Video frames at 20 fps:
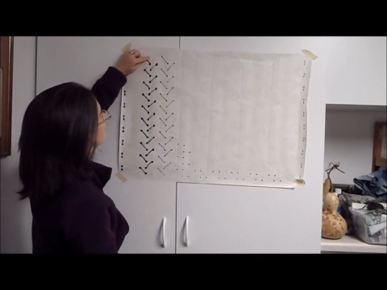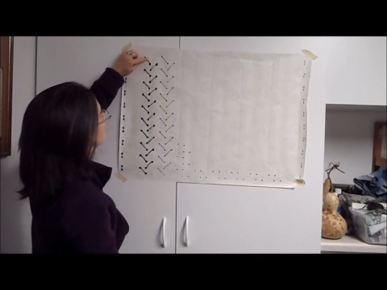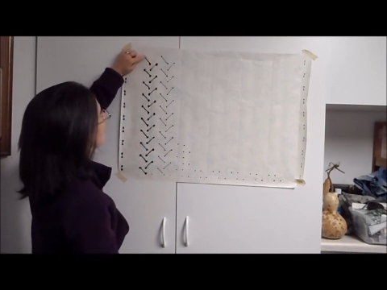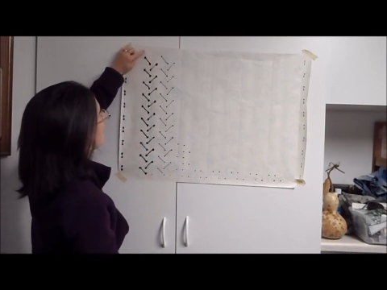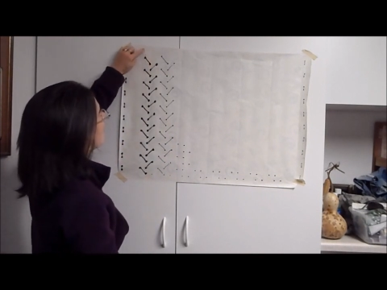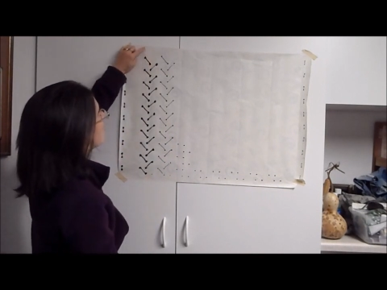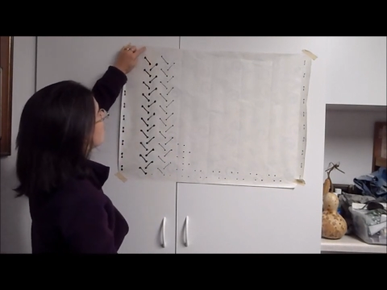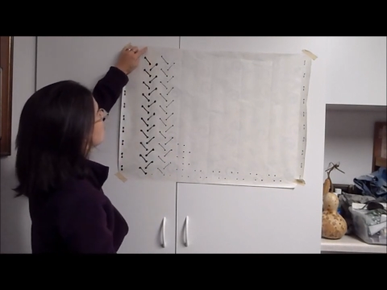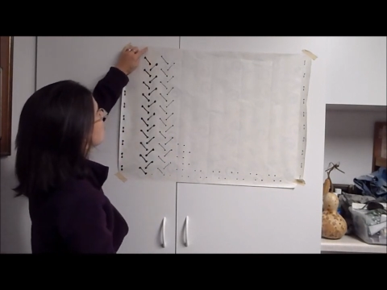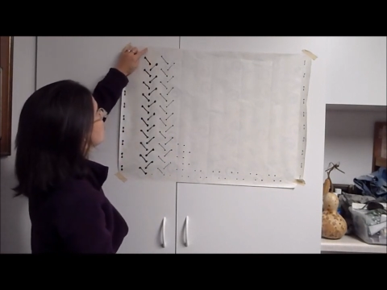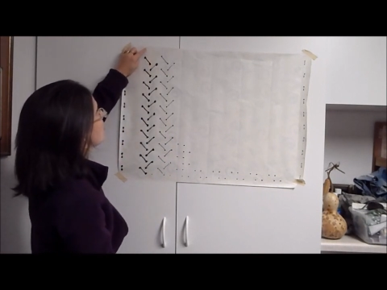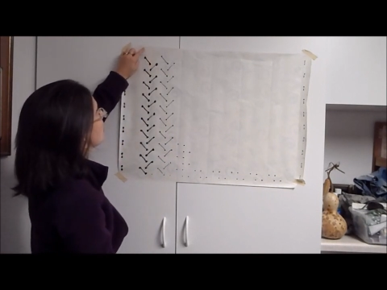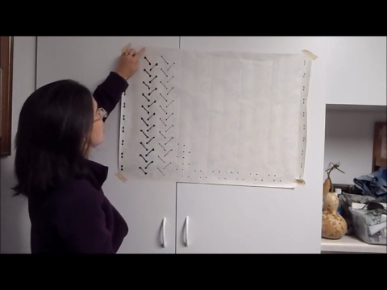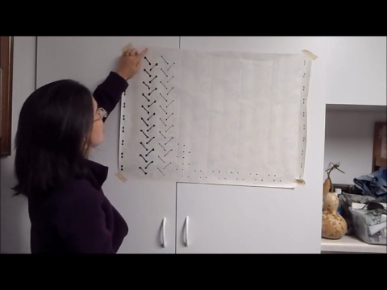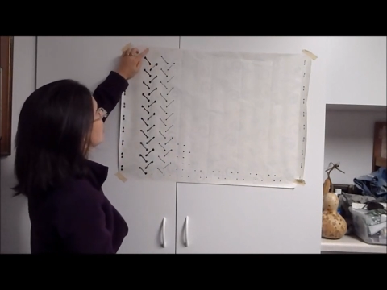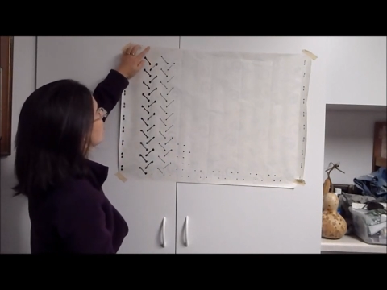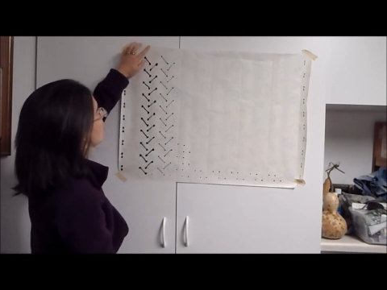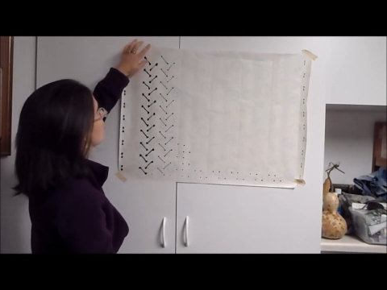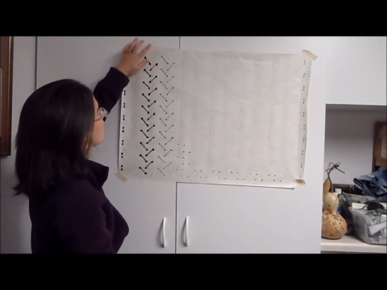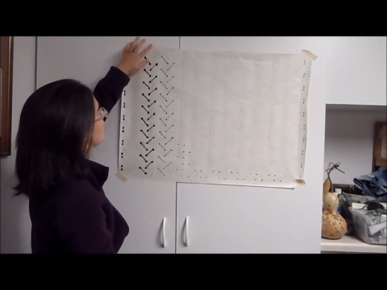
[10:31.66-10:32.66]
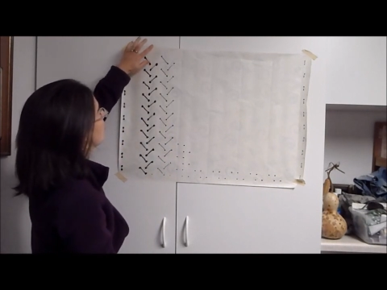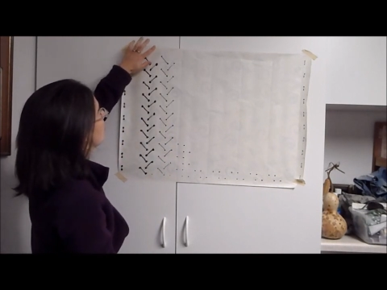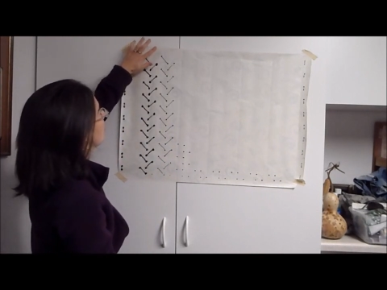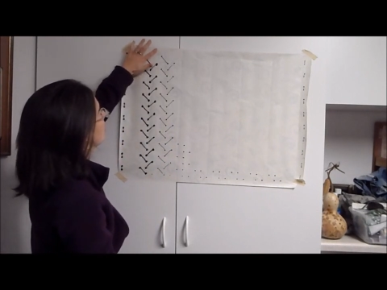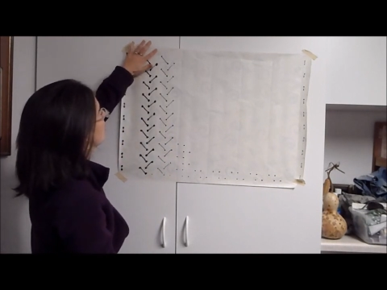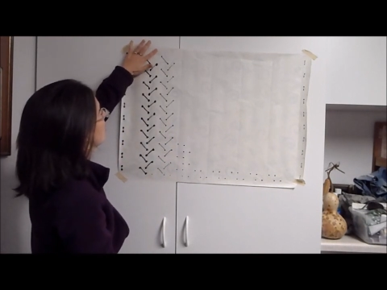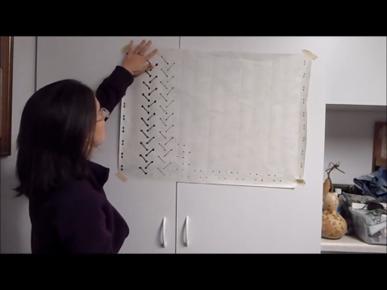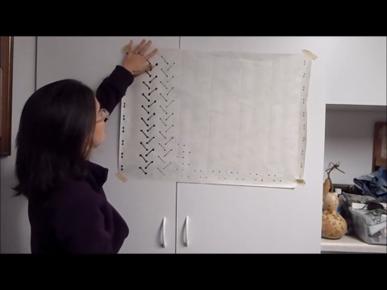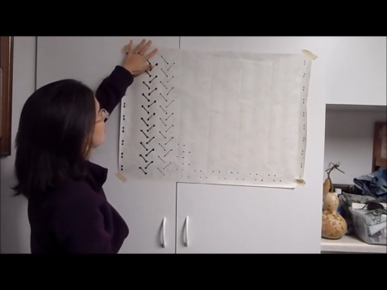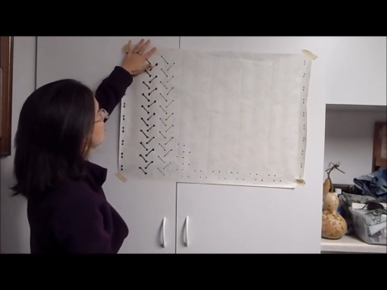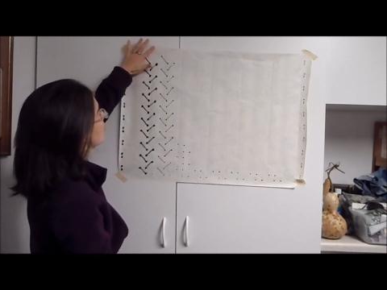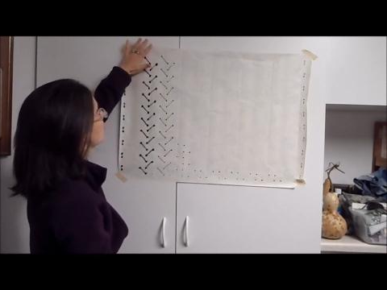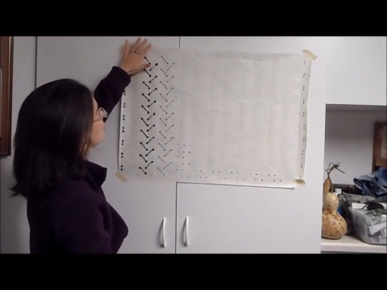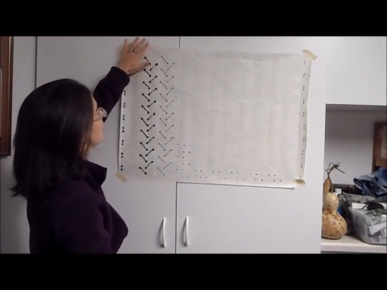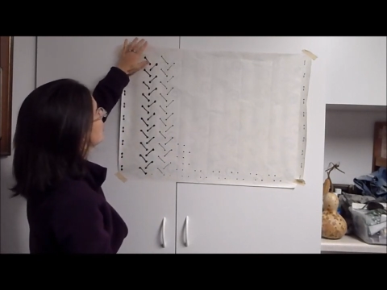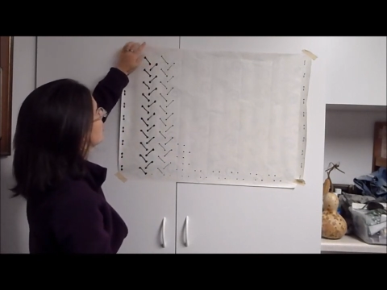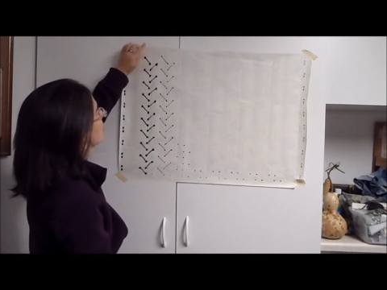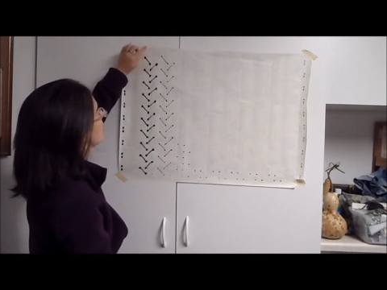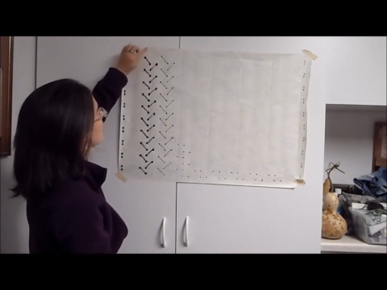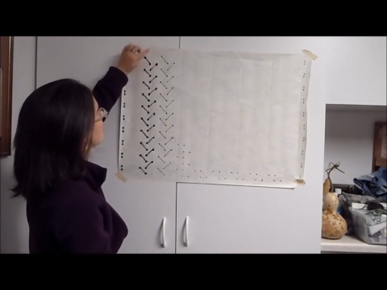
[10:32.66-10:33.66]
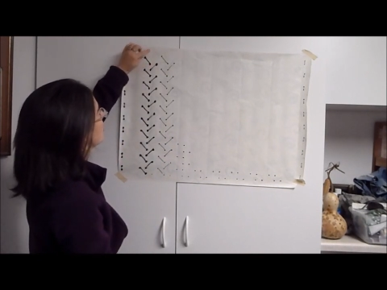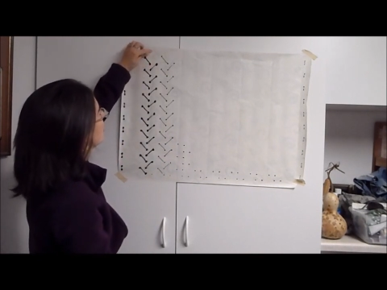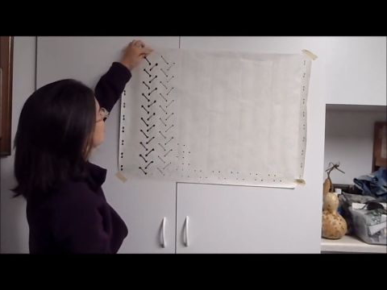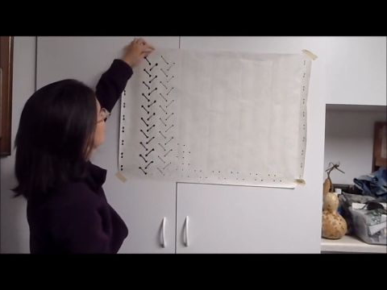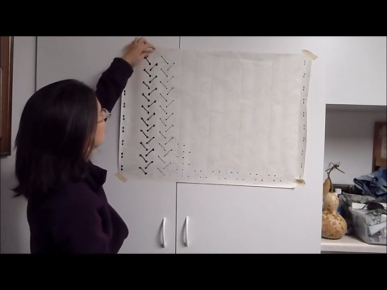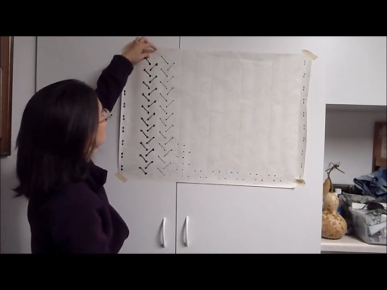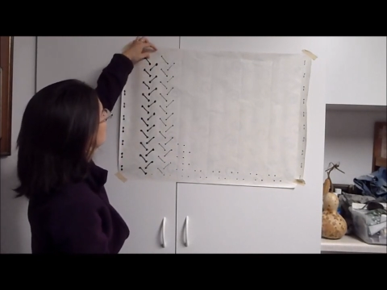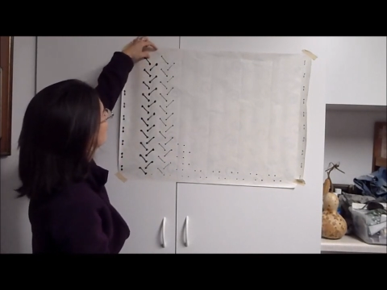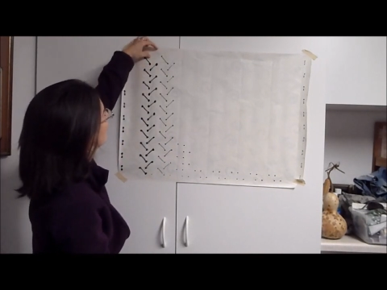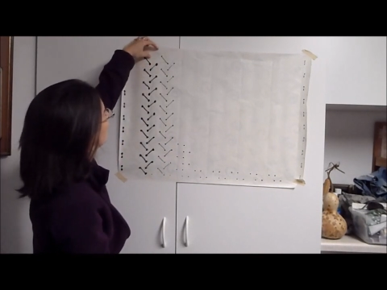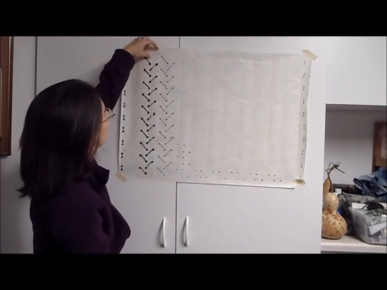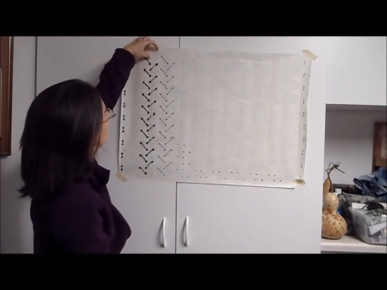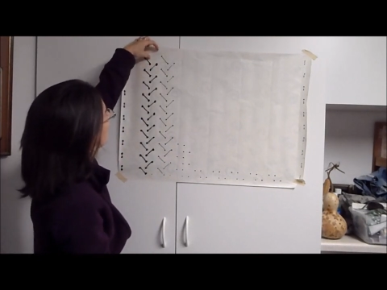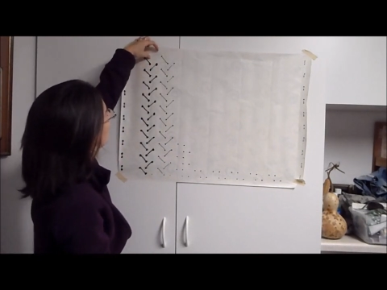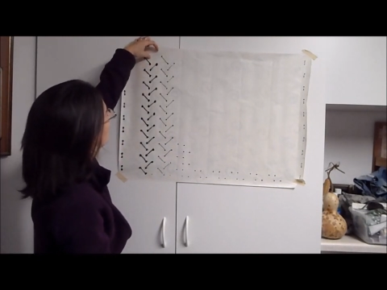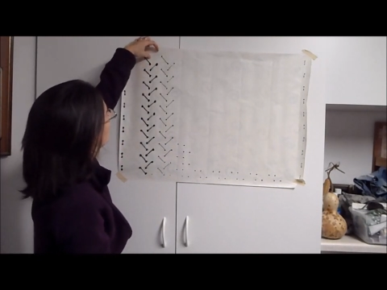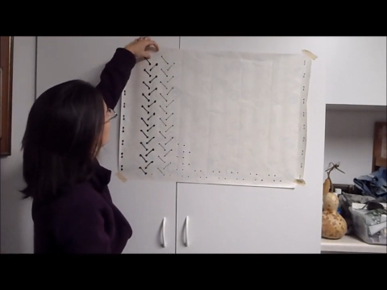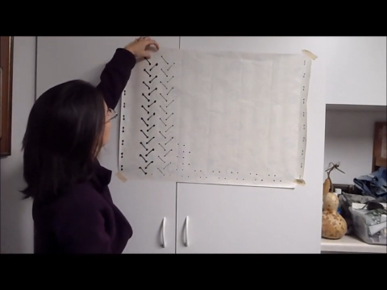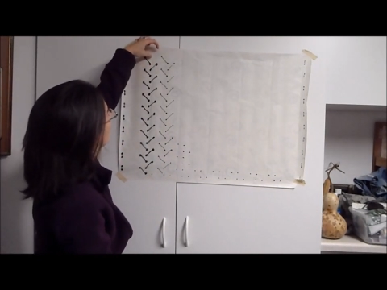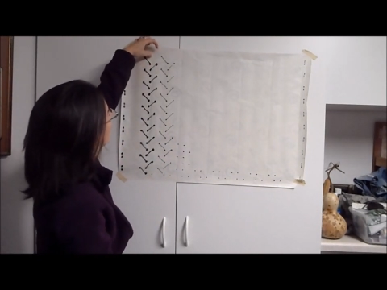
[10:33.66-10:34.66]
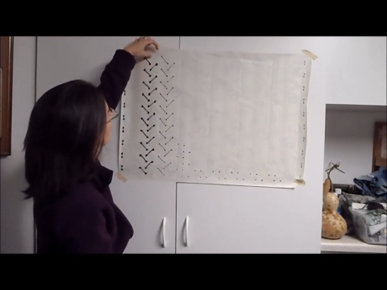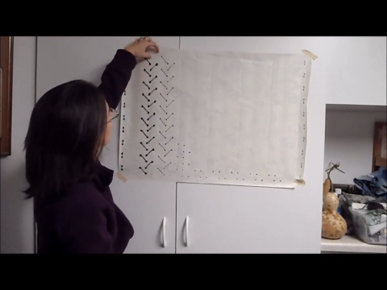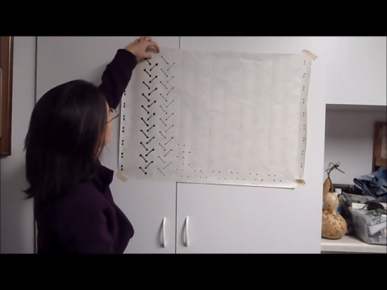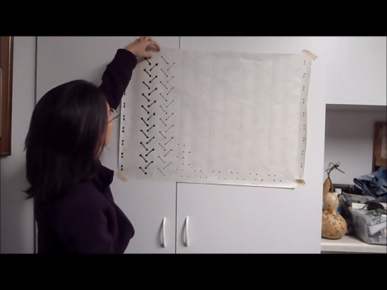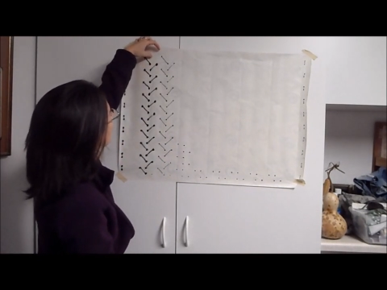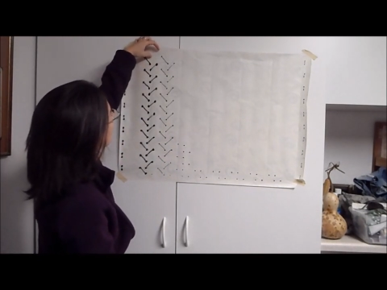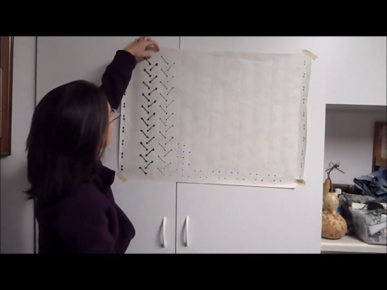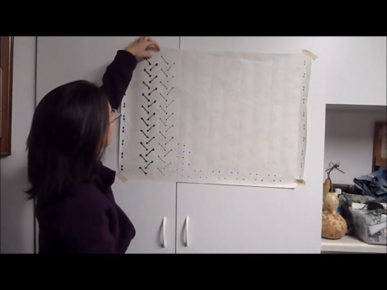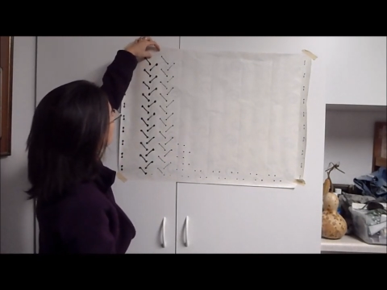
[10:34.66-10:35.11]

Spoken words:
No face is visible, so there are no lips to read.